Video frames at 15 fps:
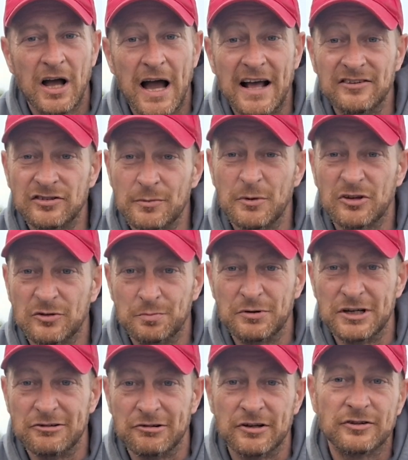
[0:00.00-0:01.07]
and some
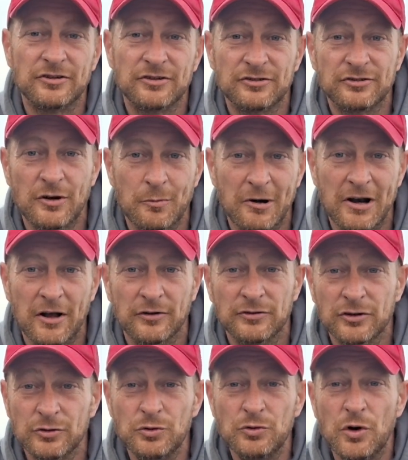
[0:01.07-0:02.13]
experience somewhere else,
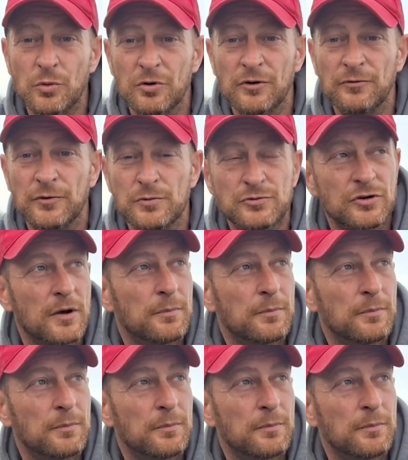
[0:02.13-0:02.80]
so you know in the future,